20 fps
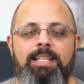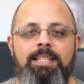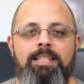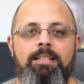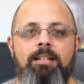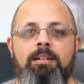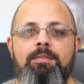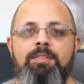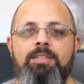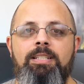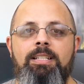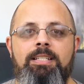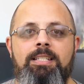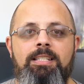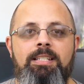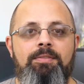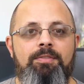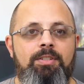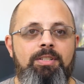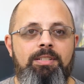It offers us
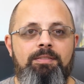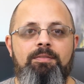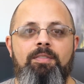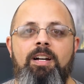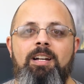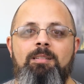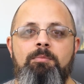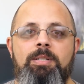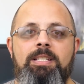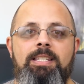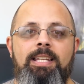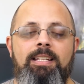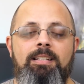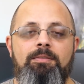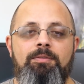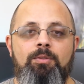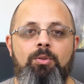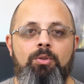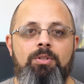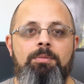different environments, and
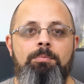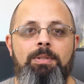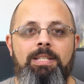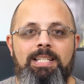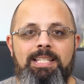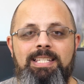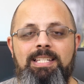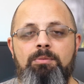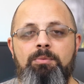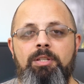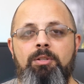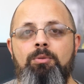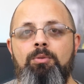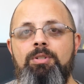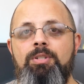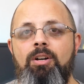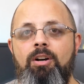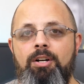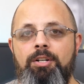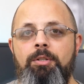of course because it
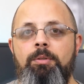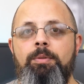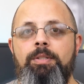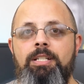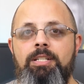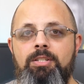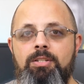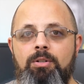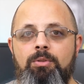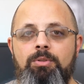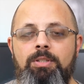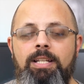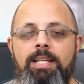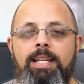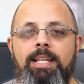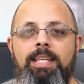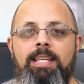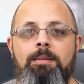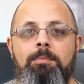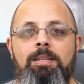records audio on its own,
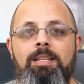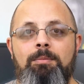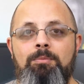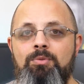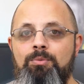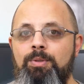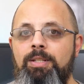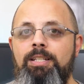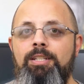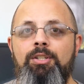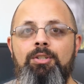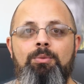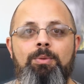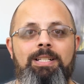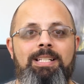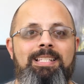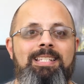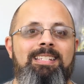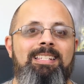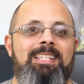it becomes really good
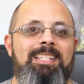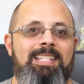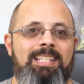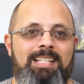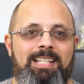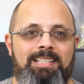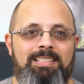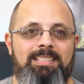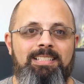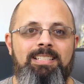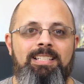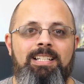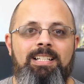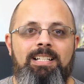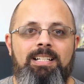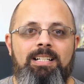when it's disconnected.